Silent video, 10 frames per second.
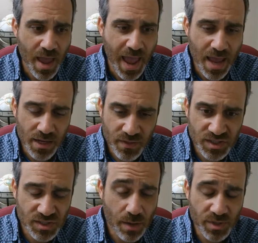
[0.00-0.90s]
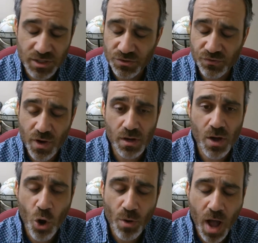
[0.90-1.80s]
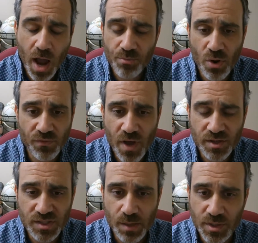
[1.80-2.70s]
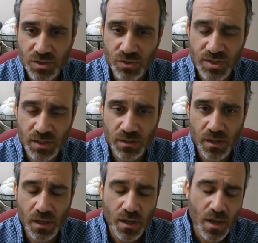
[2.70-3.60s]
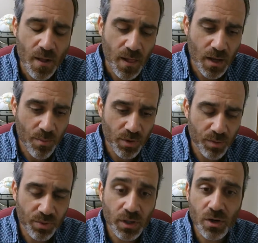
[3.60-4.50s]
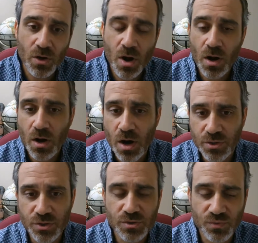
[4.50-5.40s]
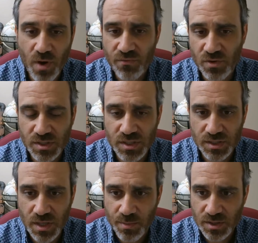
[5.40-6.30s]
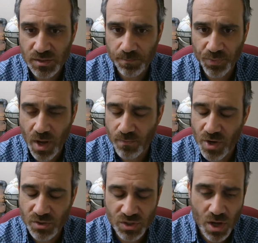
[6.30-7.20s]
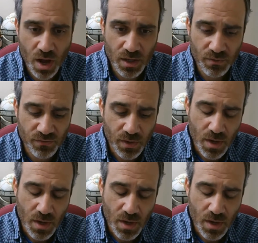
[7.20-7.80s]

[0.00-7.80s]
And in these summits, these are very high-profile summits. You'll see a couple of the political cartoons reference these summits. There was talk of